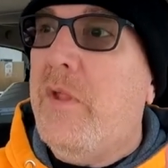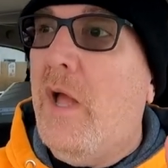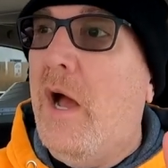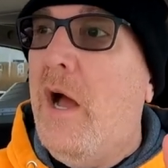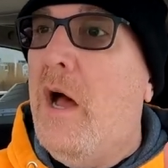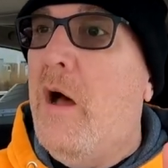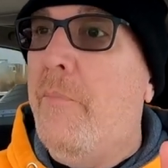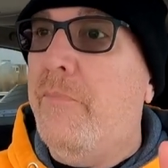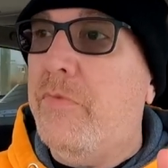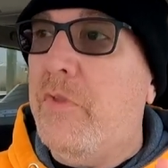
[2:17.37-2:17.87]

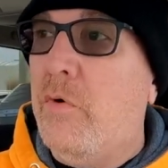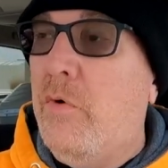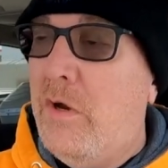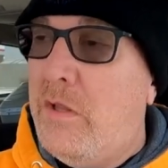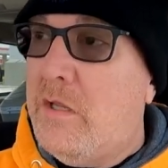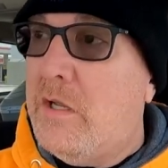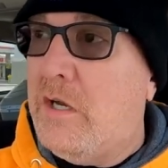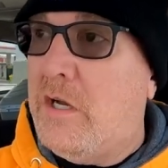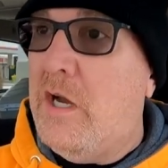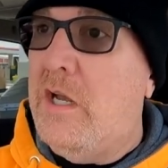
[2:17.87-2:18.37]

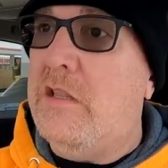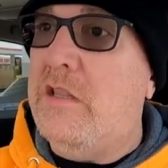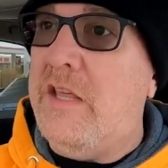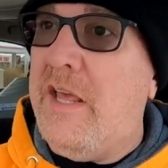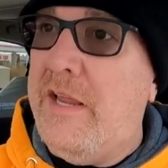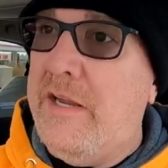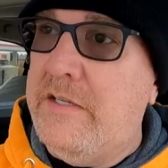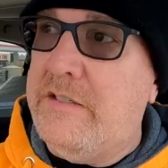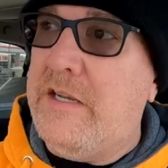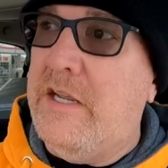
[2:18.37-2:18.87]
One of the good
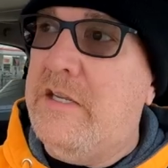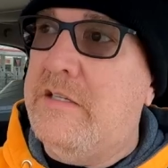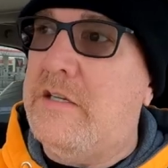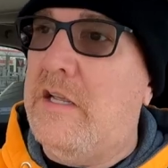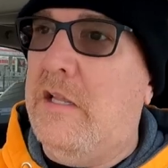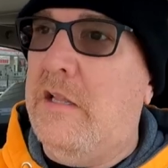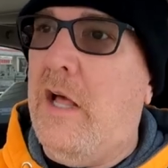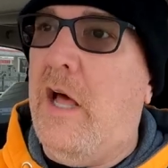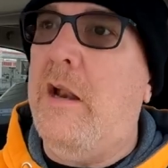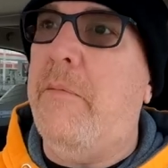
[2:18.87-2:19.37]
things is
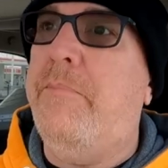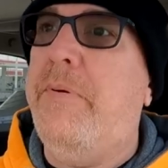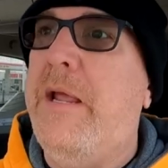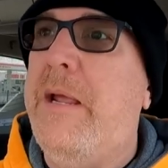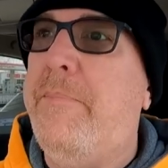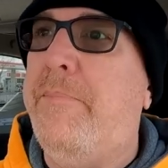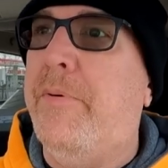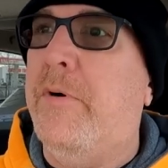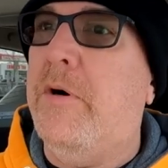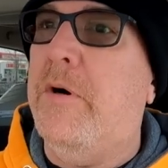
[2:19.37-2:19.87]
a lot of
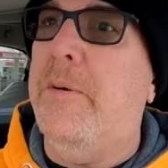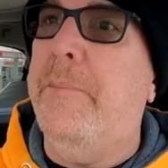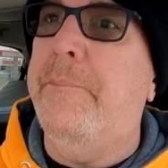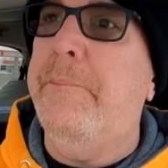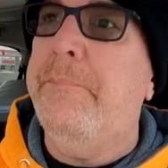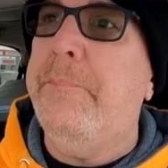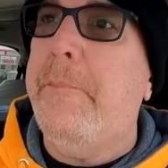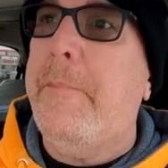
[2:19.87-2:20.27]
people